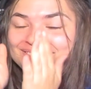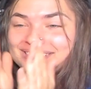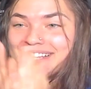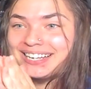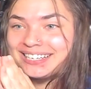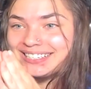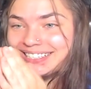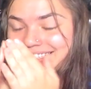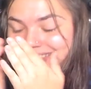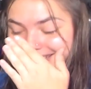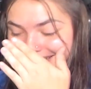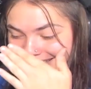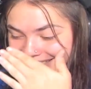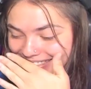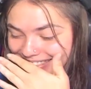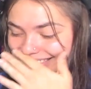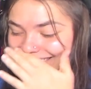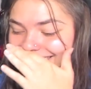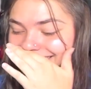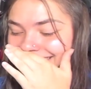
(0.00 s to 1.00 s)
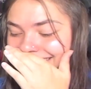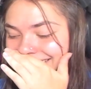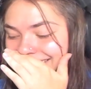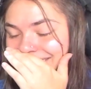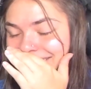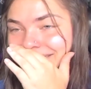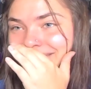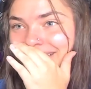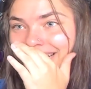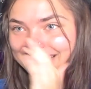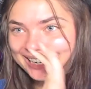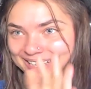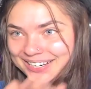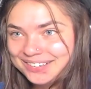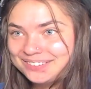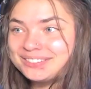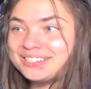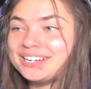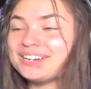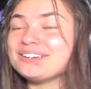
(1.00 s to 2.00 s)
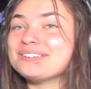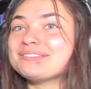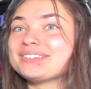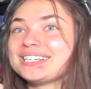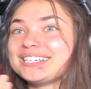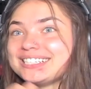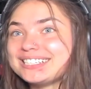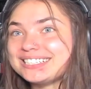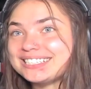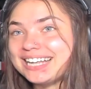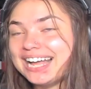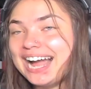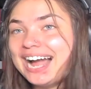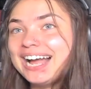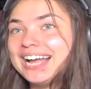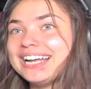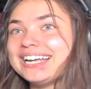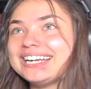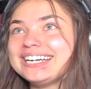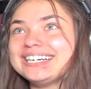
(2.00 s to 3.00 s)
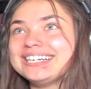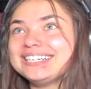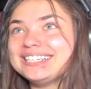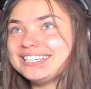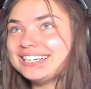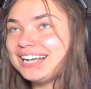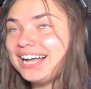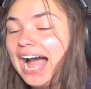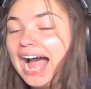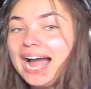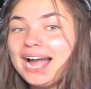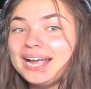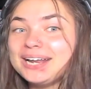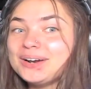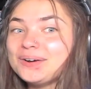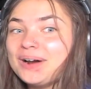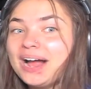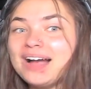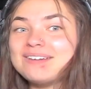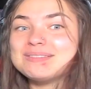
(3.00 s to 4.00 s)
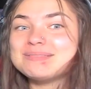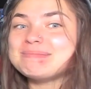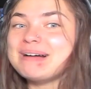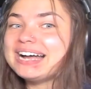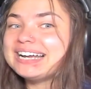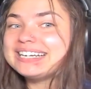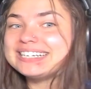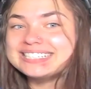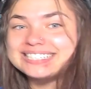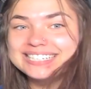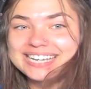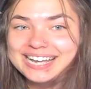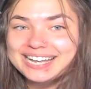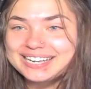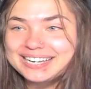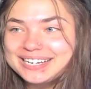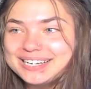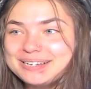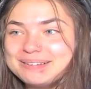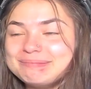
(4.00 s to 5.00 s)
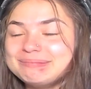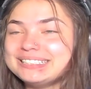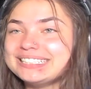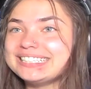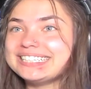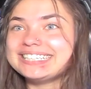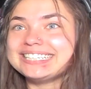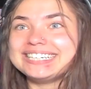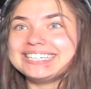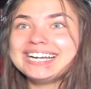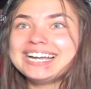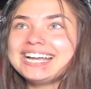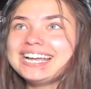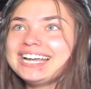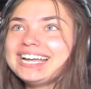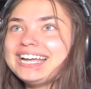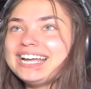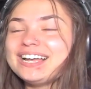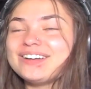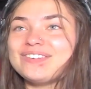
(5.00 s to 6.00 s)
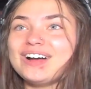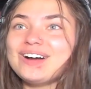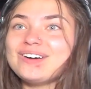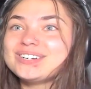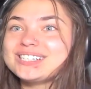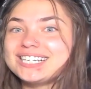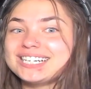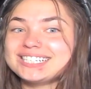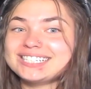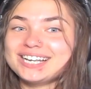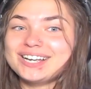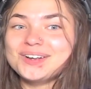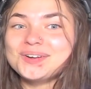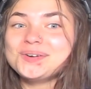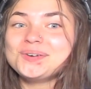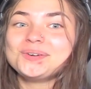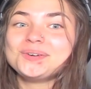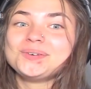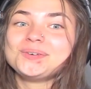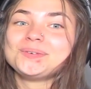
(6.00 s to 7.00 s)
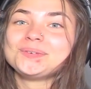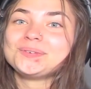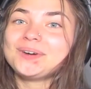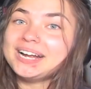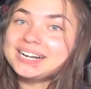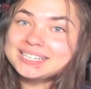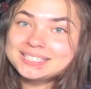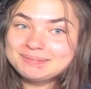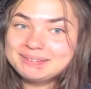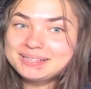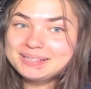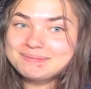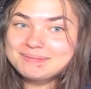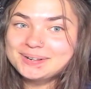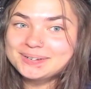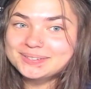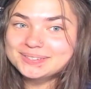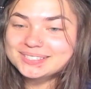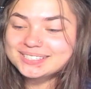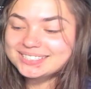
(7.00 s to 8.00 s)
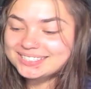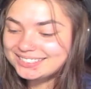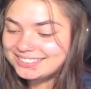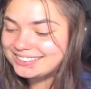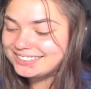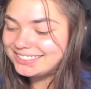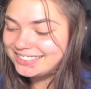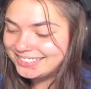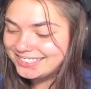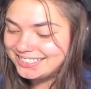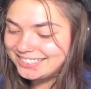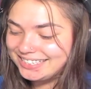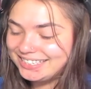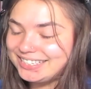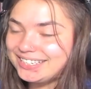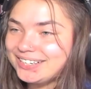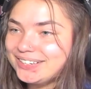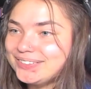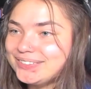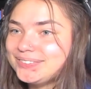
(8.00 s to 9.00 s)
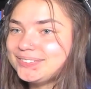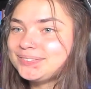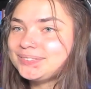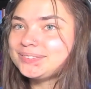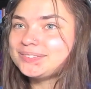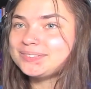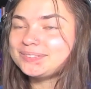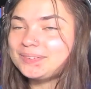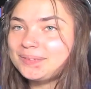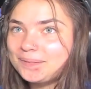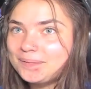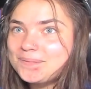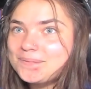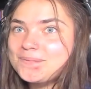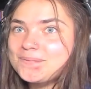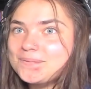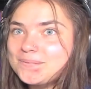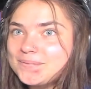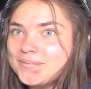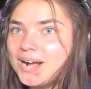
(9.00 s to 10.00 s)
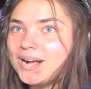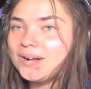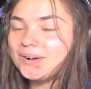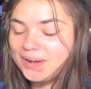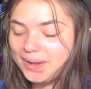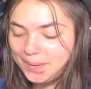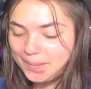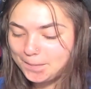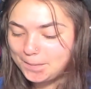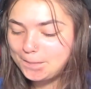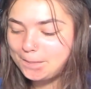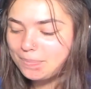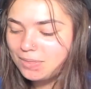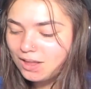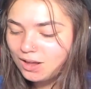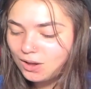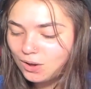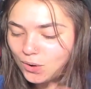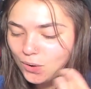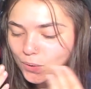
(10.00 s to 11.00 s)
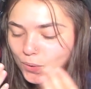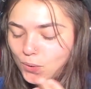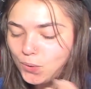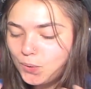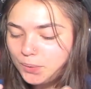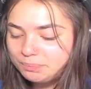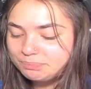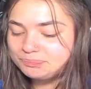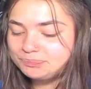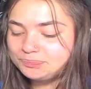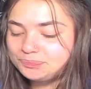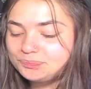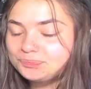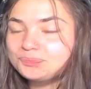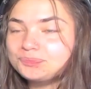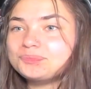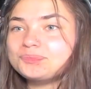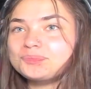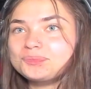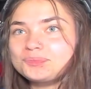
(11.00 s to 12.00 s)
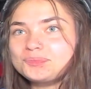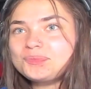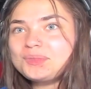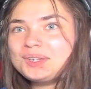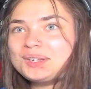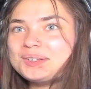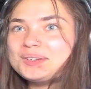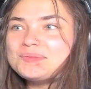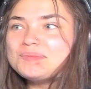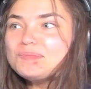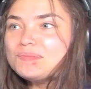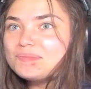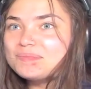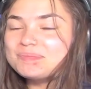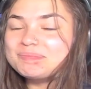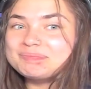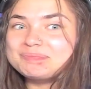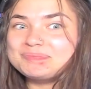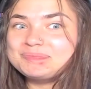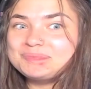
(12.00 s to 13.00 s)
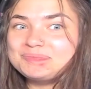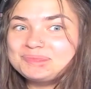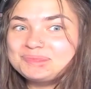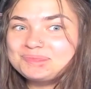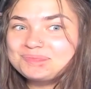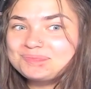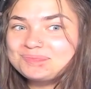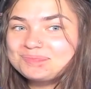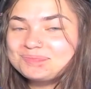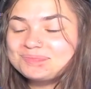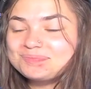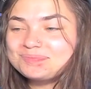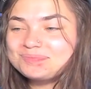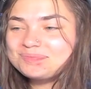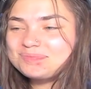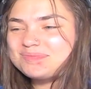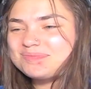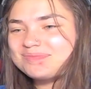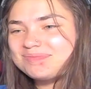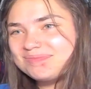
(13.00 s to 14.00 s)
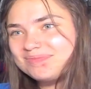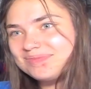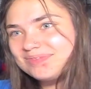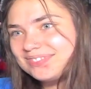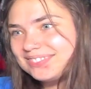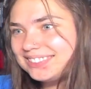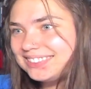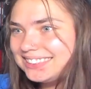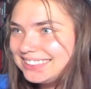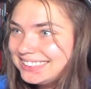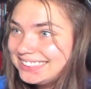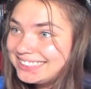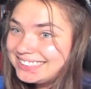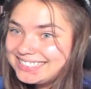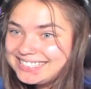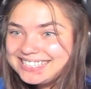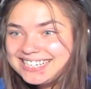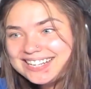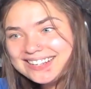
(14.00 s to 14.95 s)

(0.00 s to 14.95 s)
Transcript: That's Nico. I gotta calm down because I don't have a bias yet, but if I was to say who wrecks me the most, it's Nico. Okay. Go if you're ready or not, and go stop till we reach the top.